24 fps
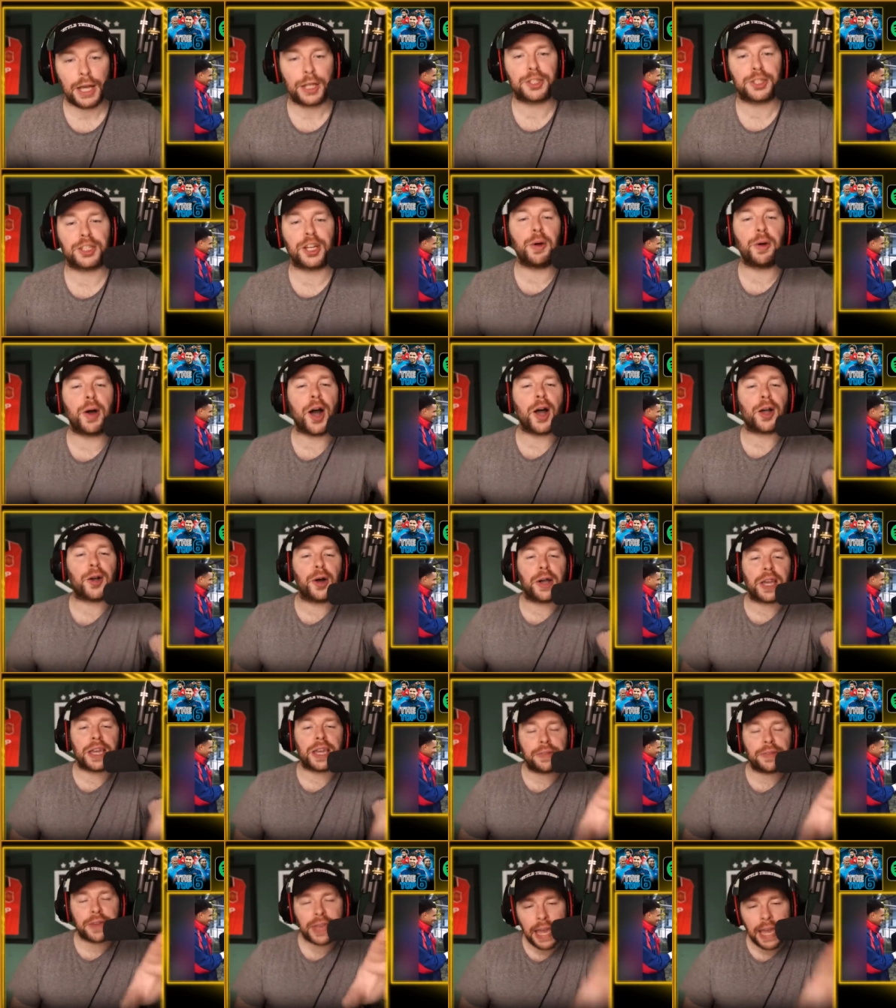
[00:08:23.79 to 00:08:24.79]
You know what? I've got to
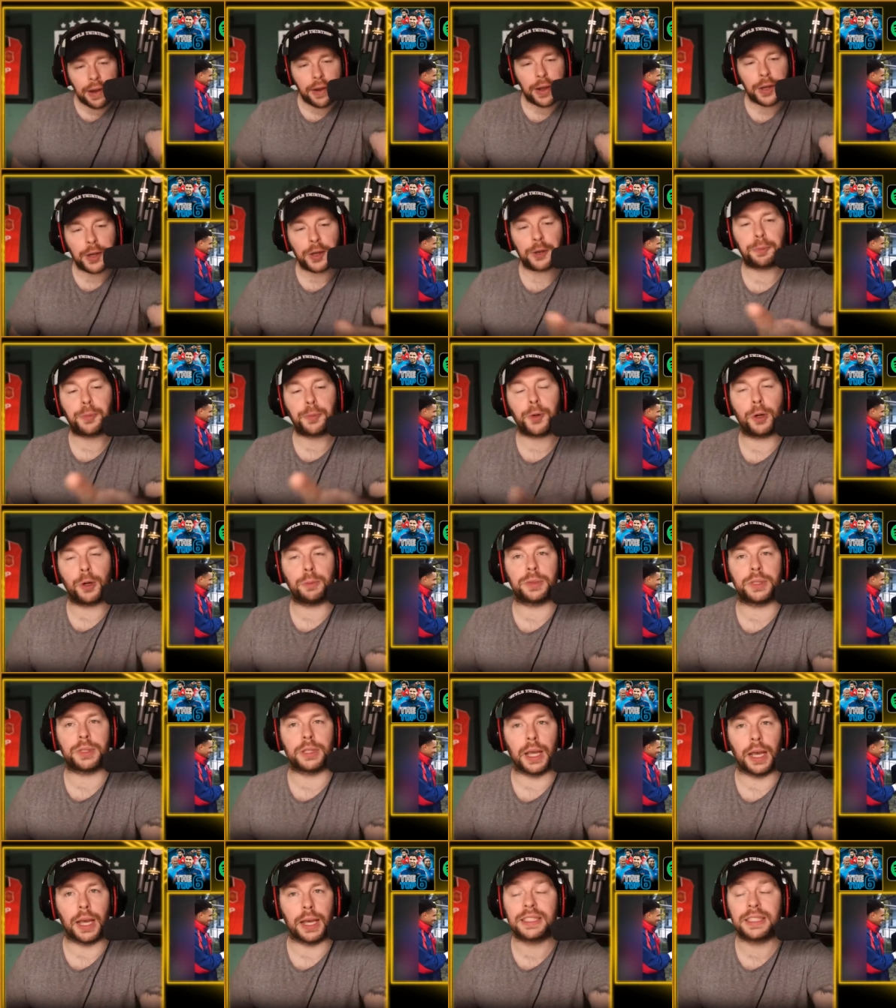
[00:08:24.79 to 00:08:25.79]
give Carragher props
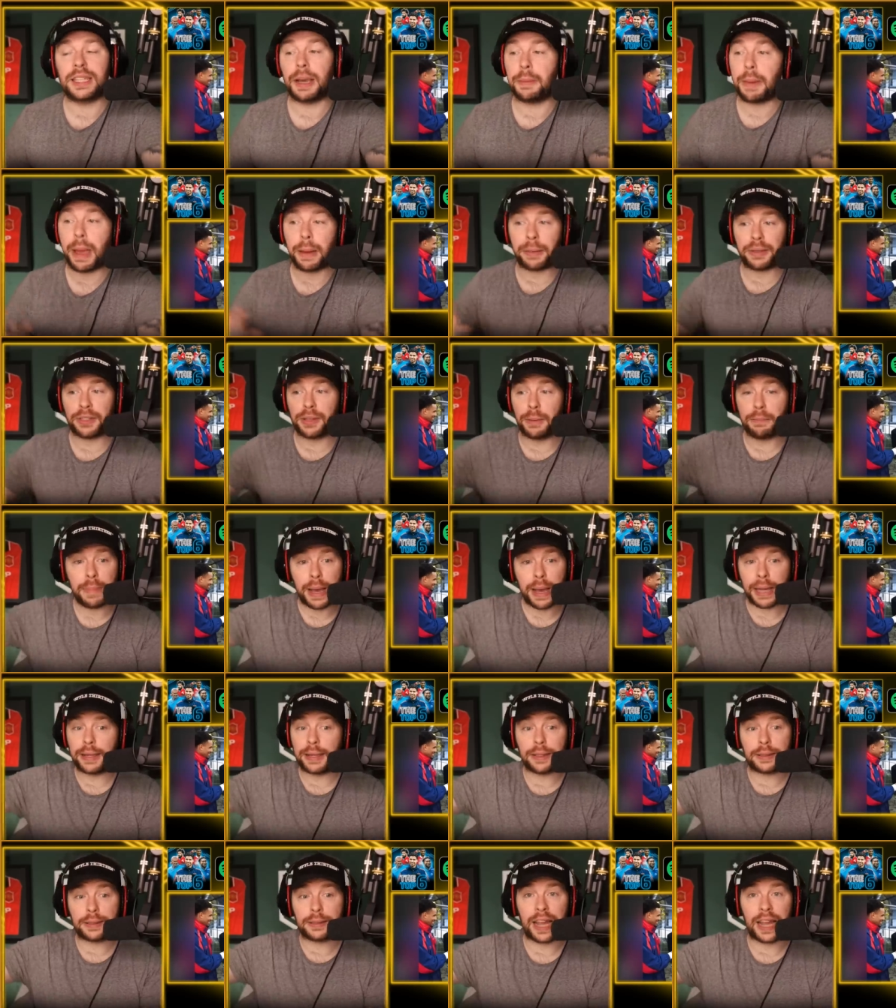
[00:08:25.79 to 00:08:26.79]
there. He's come out with some
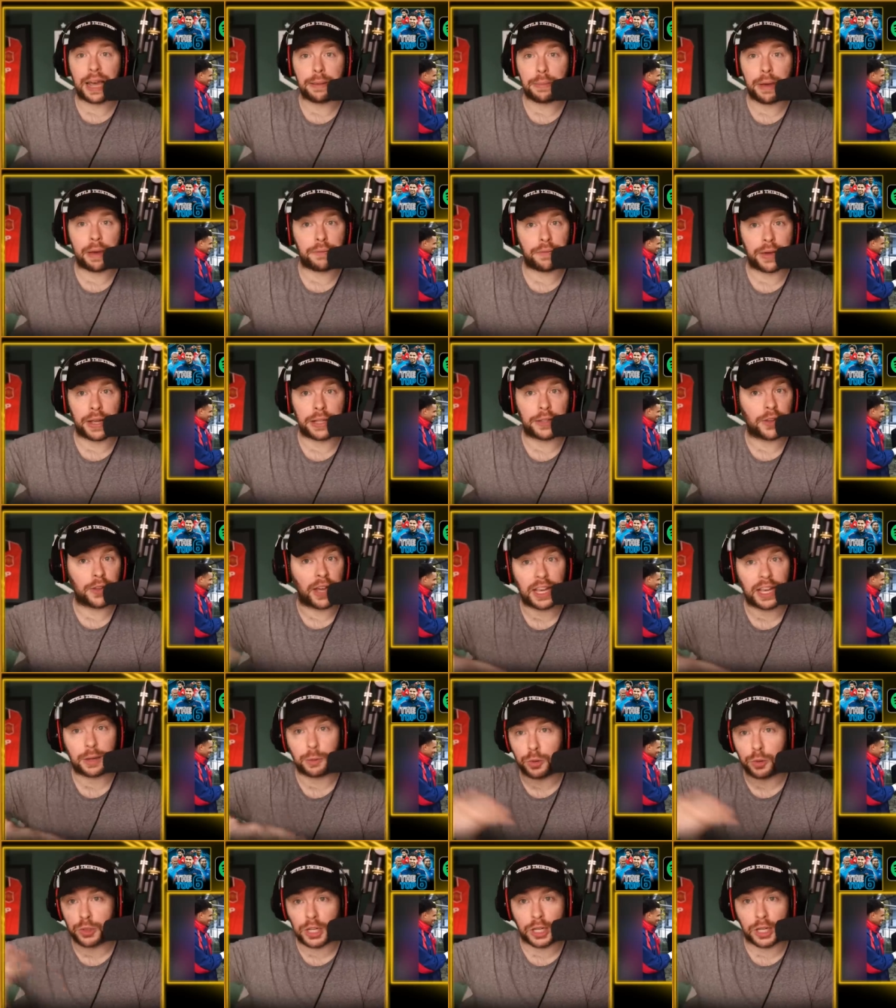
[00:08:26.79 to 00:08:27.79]
madness today about Van Dijk.
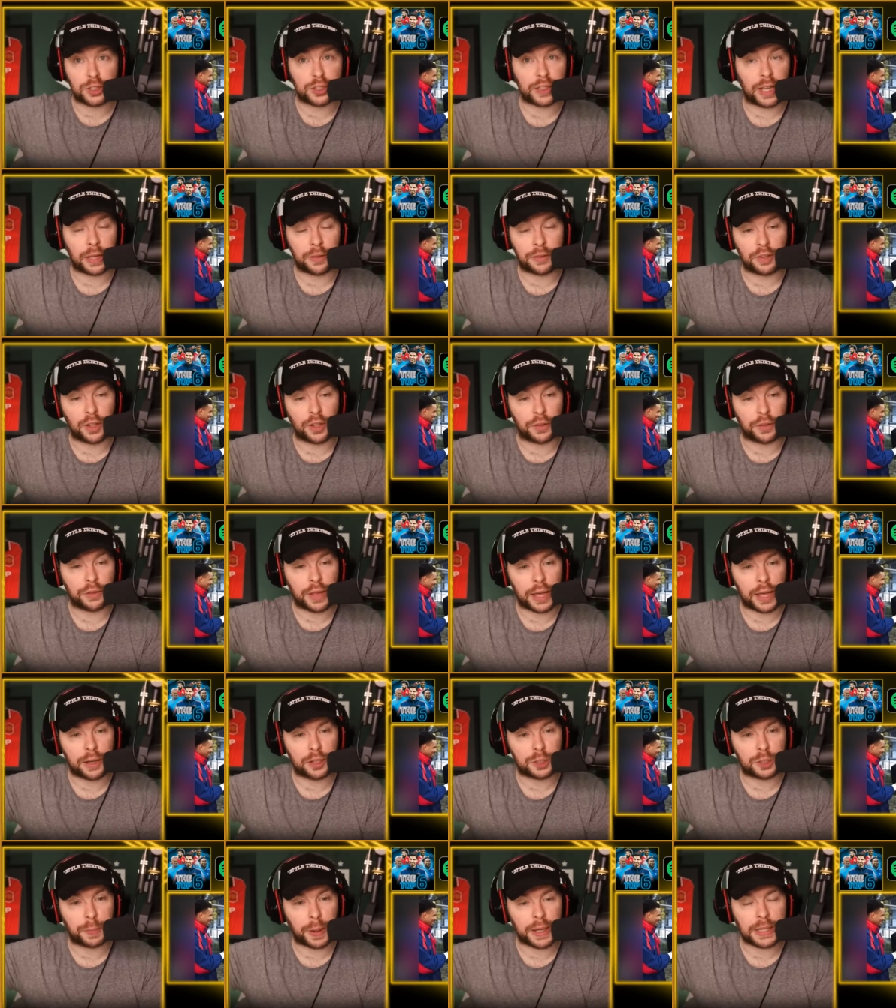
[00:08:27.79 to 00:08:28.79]
We'll touch that on, on that on
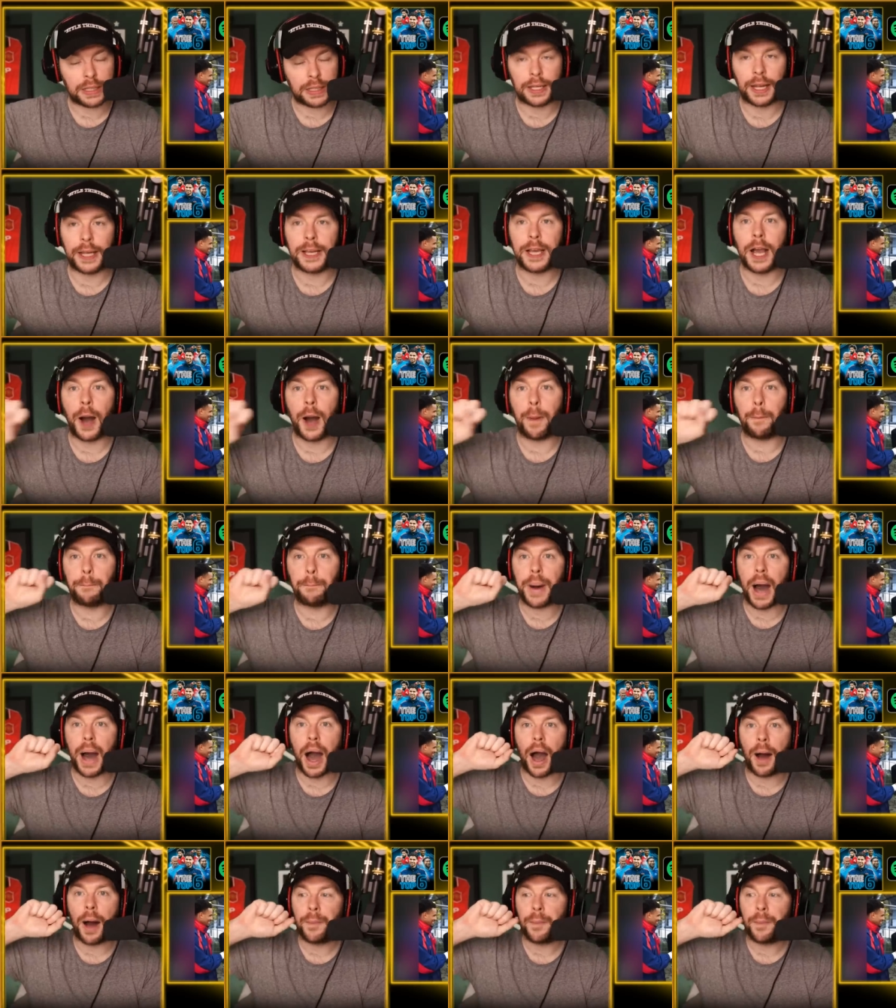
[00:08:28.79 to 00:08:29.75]
the space later. But